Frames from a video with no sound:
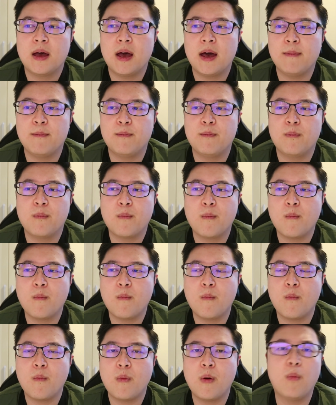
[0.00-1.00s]
it
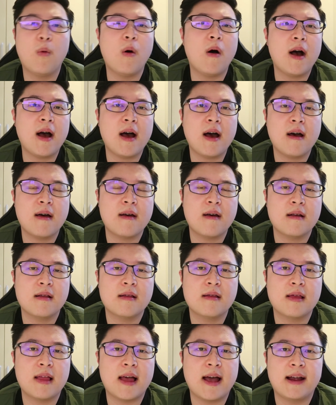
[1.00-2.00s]
won't,
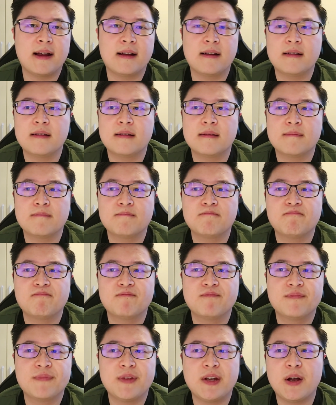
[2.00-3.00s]
like,
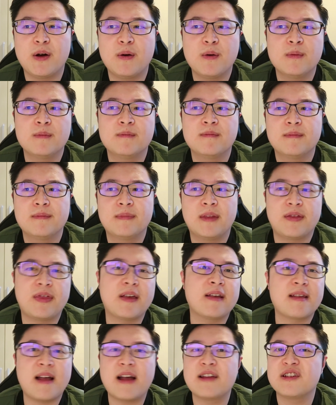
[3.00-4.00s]
you know, the
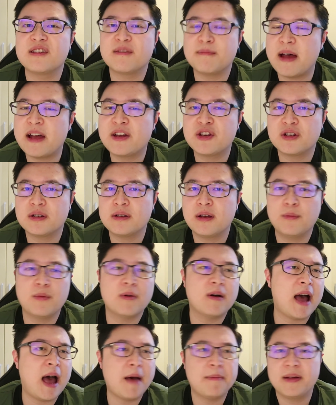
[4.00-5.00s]
thing that I just mentioned, it
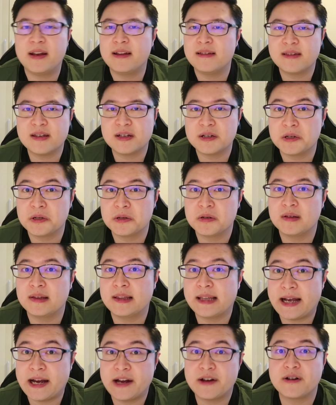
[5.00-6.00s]
won't happen until
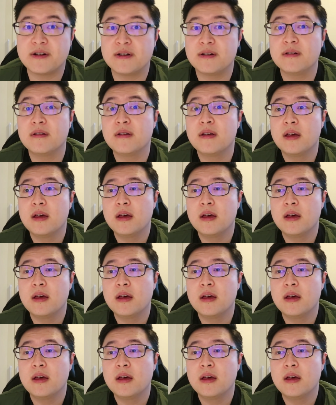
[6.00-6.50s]
later